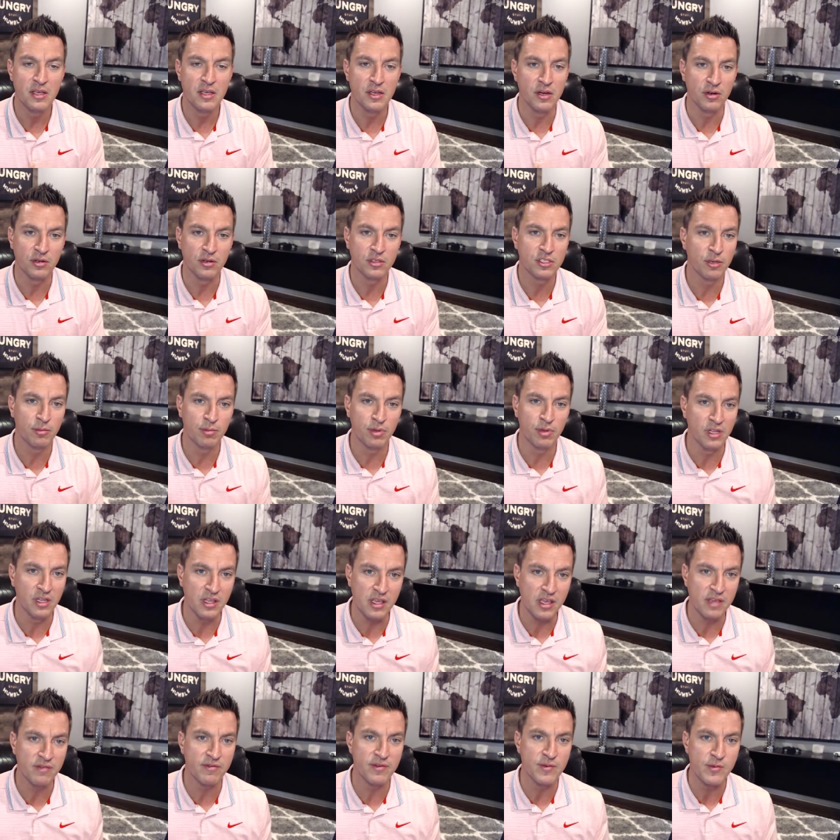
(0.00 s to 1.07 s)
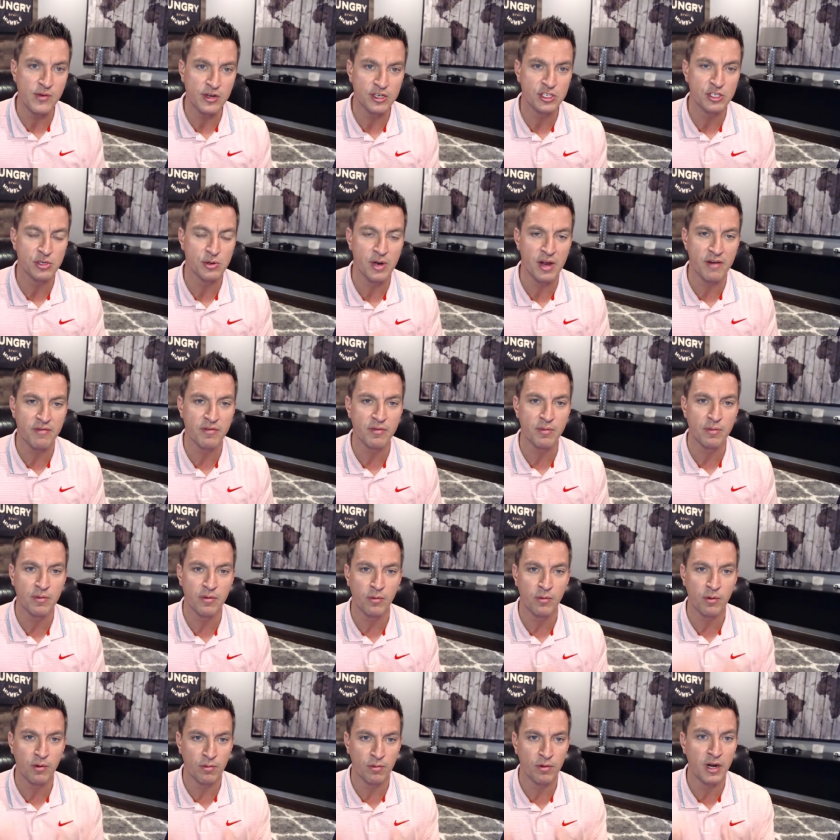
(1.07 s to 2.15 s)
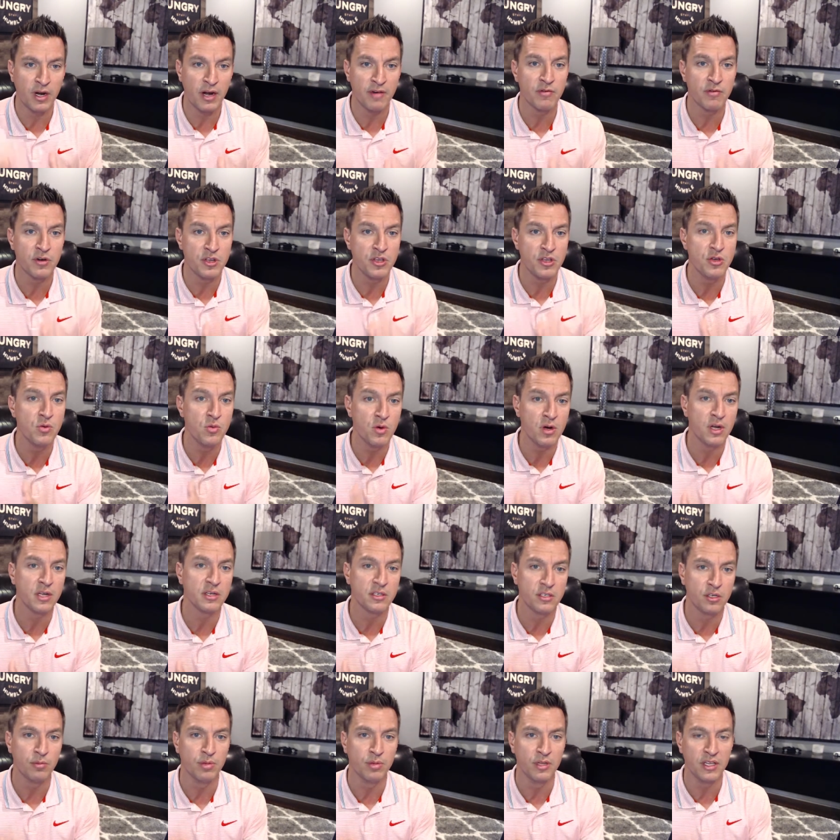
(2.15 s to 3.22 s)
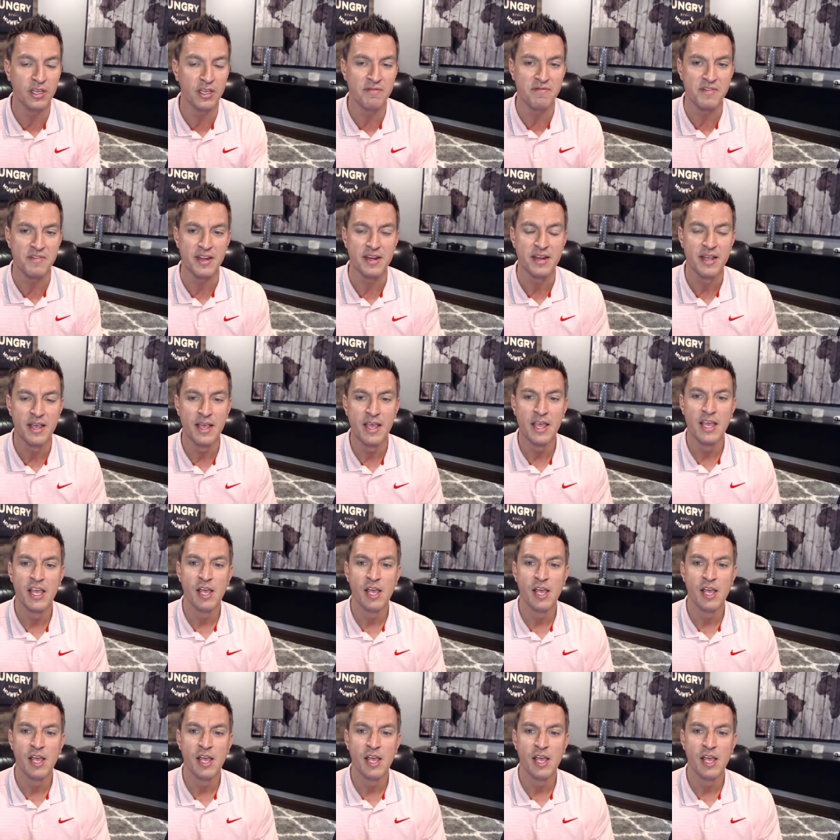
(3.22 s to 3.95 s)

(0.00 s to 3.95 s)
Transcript: you know, to believe in what you ever, whatever you want to believe in.